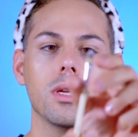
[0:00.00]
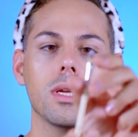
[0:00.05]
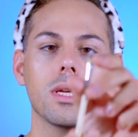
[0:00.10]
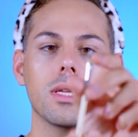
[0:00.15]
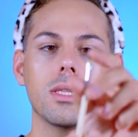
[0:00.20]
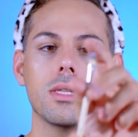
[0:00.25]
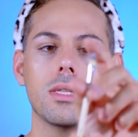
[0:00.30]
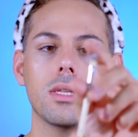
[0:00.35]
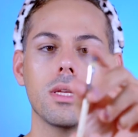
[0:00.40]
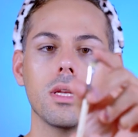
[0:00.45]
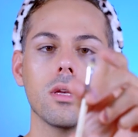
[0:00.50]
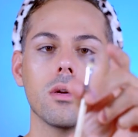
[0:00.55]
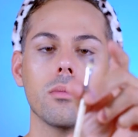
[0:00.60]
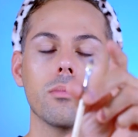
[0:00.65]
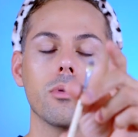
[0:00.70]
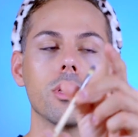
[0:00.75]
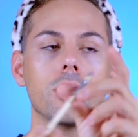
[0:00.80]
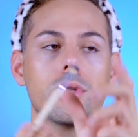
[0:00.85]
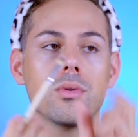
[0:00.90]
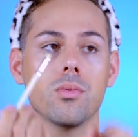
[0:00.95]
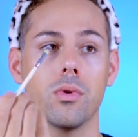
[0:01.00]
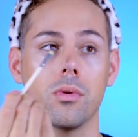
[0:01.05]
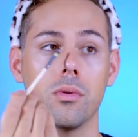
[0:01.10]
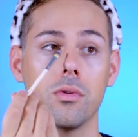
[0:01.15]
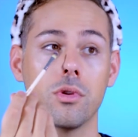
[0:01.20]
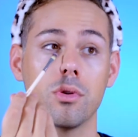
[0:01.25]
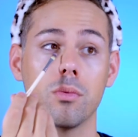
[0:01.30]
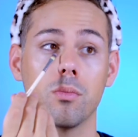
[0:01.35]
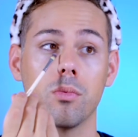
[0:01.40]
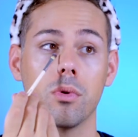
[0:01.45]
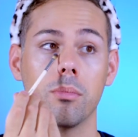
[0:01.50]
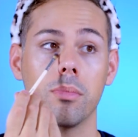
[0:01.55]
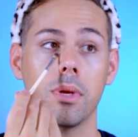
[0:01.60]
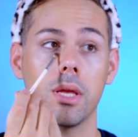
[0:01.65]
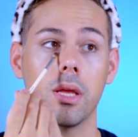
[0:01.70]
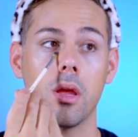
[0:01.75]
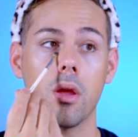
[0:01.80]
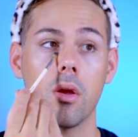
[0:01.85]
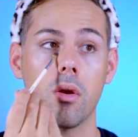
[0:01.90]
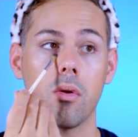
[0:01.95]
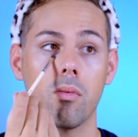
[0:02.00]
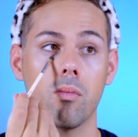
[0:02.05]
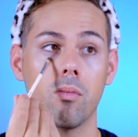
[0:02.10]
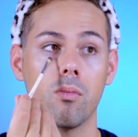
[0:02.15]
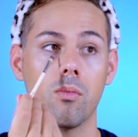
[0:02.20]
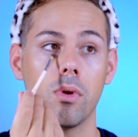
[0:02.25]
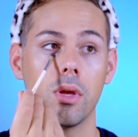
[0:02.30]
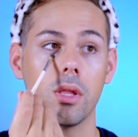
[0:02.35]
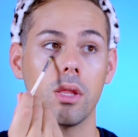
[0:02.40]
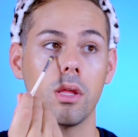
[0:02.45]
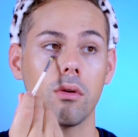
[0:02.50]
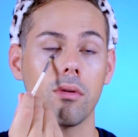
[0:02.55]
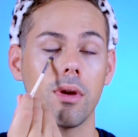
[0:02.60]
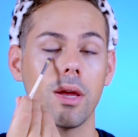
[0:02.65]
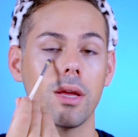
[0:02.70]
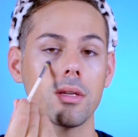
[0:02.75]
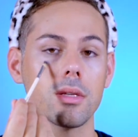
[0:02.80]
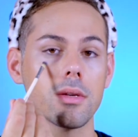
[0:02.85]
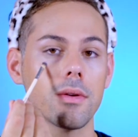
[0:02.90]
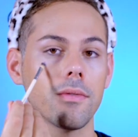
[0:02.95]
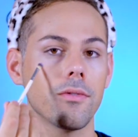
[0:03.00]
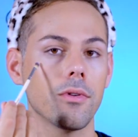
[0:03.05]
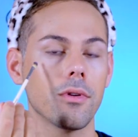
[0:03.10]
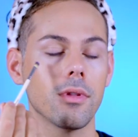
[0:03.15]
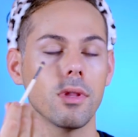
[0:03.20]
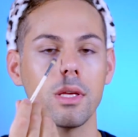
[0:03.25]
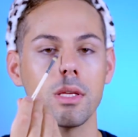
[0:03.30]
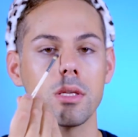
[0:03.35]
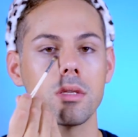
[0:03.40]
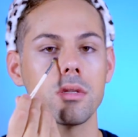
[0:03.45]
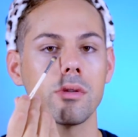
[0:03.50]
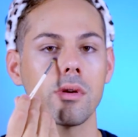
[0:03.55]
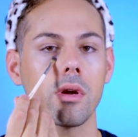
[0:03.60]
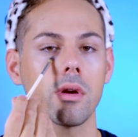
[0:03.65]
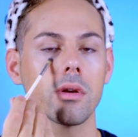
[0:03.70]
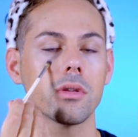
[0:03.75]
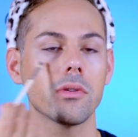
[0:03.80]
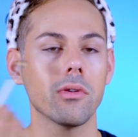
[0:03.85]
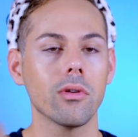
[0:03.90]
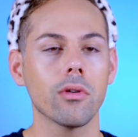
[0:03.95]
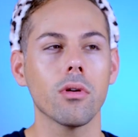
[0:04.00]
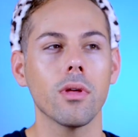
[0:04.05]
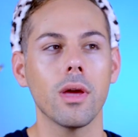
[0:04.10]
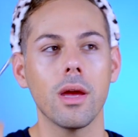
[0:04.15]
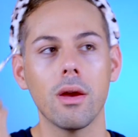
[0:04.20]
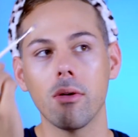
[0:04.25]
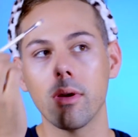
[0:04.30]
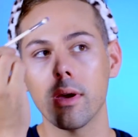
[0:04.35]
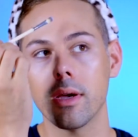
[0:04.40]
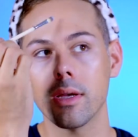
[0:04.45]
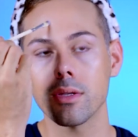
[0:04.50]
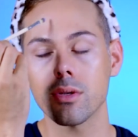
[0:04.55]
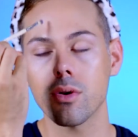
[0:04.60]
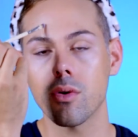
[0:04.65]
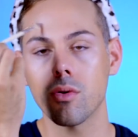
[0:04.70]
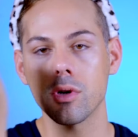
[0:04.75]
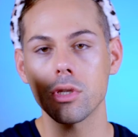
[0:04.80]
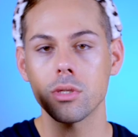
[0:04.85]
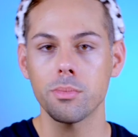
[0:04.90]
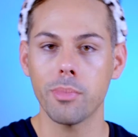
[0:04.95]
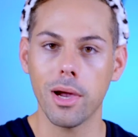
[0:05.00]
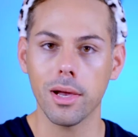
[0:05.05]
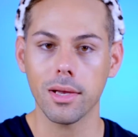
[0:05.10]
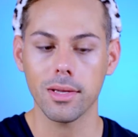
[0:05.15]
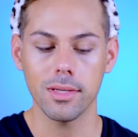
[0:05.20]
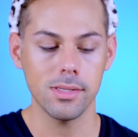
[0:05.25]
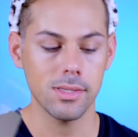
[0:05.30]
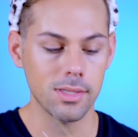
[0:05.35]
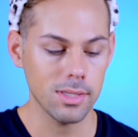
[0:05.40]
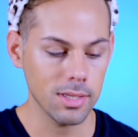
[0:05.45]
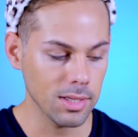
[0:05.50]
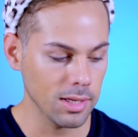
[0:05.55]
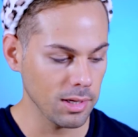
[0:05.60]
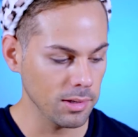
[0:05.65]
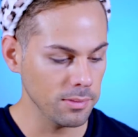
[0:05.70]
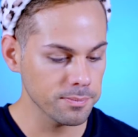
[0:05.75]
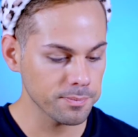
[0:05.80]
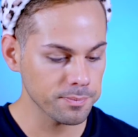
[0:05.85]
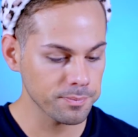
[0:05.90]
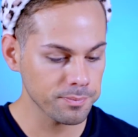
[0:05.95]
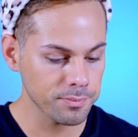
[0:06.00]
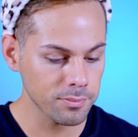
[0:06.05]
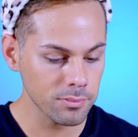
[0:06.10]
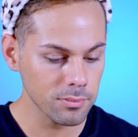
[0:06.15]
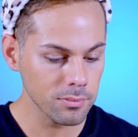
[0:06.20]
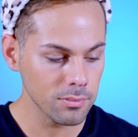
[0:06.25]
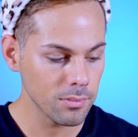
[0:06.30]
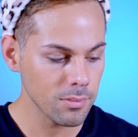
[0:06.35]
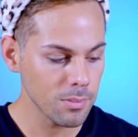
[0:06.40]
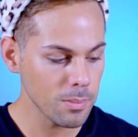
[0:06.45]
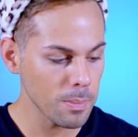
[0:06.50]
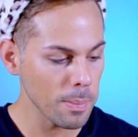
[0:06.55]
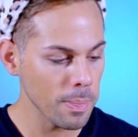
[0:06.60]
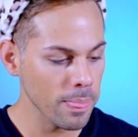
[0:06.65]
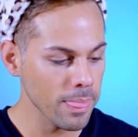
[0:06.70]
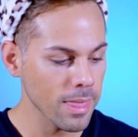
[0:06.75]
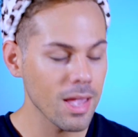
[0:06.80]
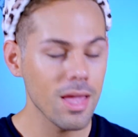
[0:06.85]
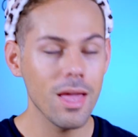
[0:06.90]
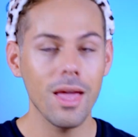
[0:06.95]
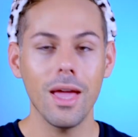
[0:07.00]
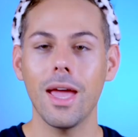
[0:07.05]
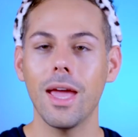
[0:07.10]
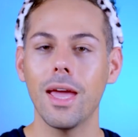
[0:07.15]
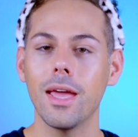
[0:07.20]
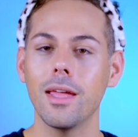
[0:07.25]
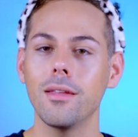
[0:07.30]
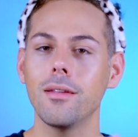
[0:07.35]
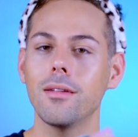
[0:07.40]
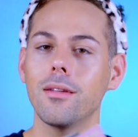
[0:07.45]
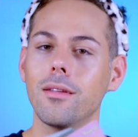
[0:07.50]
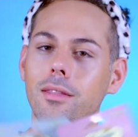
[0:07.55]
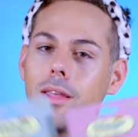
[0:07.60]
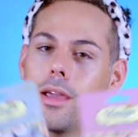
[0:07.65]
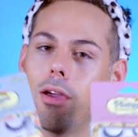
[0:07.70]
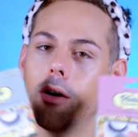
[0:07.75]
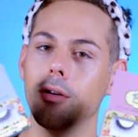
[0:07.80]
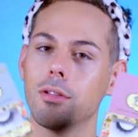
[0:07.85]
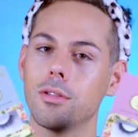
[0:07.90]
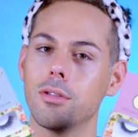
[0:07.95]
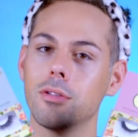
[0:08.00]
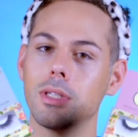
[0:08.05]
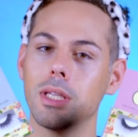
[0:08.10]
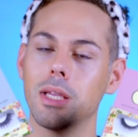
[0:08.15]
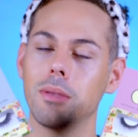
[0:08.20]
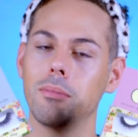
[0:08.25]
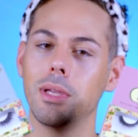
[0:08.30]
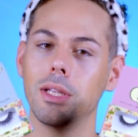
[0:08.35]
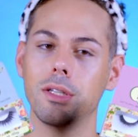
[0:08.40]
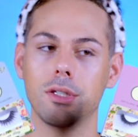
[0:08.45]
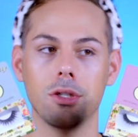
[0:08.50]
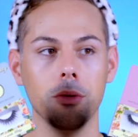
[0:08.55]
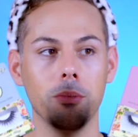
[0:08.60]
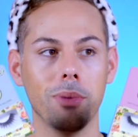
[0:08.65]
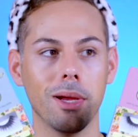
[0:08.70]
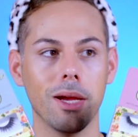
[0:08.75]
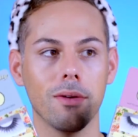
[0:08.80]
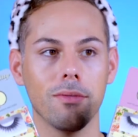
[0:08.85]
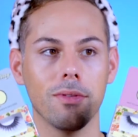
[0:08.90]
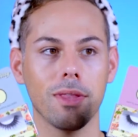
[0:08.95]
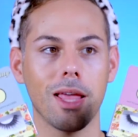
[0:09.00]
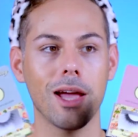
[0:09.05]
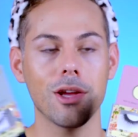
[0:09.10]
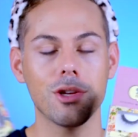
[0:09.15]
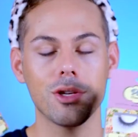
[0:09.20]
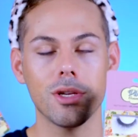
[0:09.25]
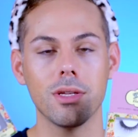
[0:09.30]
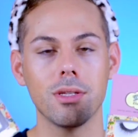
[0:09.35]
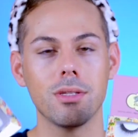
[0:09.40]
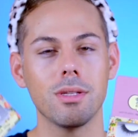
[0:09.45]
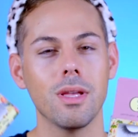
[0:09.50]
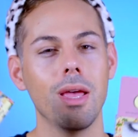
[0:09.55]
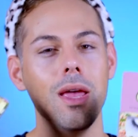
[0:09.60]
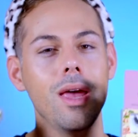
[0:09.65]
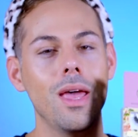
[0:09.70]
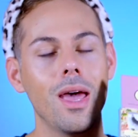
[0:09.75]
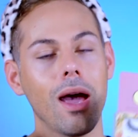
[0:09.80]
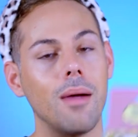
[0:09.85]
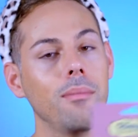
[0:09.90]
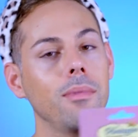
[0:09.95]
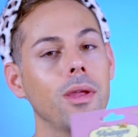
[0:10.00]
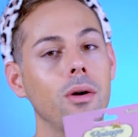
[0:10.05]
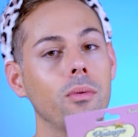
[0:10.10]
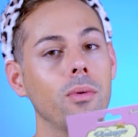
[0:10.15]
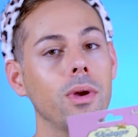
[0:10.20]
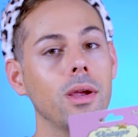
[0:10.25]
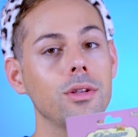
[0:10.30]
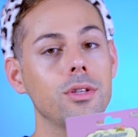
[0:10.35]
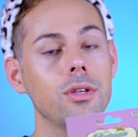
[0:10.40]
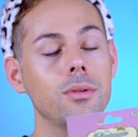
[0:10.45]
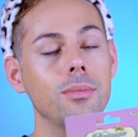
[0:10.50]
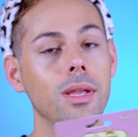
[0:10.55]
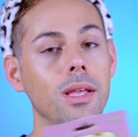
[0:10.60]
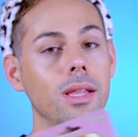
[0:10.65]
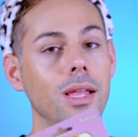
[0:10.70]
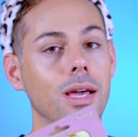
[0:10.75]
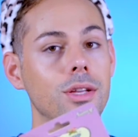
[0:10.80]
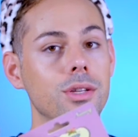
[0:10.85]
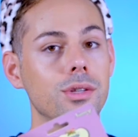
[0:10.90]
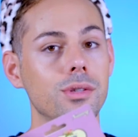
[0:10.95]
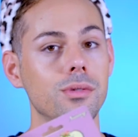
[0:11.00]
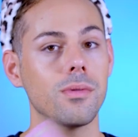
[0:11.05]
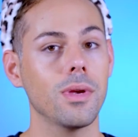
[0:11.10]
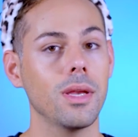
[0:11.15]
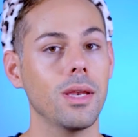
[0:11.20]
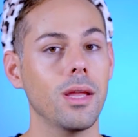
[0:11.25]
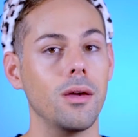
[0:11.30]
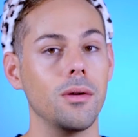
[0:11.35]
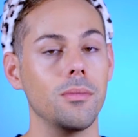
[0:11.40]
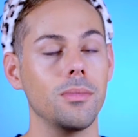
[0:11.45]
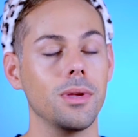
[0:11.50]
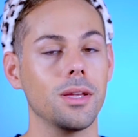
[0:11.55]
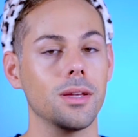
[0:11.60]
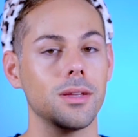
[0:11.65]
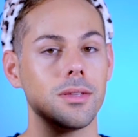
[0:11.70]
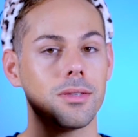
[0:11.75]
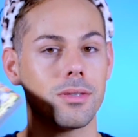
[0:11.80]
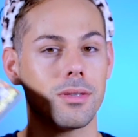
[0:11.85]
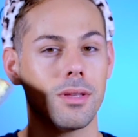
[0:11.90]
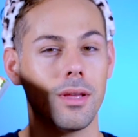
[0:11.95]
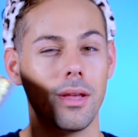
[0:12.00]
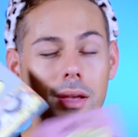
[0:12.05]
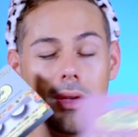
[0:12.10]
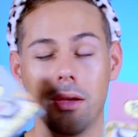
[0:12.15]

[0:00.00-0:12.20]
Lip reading: concealer brush, which would be really great for these dark circle areas or spot concealing. And they also sent me 2 pair of lashes. I'm not wearing too many lashes right now because